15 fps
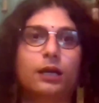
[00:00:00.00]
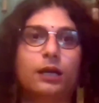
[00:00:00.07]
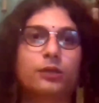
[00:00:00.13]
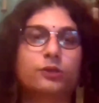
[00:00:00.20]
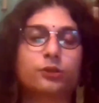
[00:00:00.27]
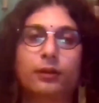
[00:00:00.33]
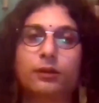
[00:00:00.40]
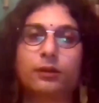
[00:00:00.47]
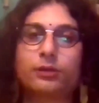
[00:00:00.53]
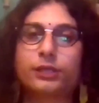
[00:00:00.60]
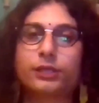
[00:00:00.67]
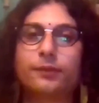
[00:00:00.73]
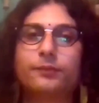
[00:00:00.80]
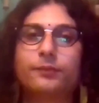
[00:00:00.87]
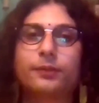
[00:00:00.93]

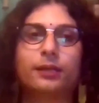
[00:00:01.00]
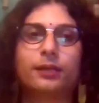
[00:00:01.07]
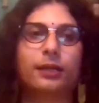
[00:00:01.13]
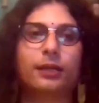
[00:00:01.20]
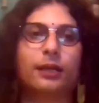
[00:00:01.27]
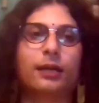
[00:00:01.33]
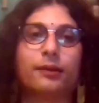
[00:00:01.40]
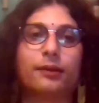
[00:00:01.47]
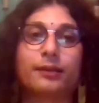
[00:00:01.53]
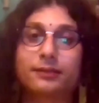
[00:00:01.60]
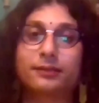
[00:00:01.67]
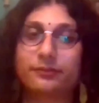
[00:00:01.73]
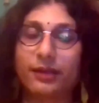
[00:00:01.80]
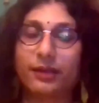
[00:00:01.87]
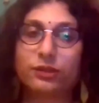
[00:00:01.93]
scholarship,
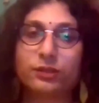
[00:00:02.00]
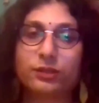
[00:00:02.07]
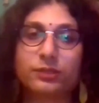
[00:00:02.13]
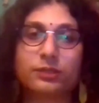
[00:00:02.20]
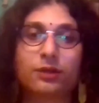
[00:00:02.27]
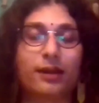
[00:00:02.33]
reservations,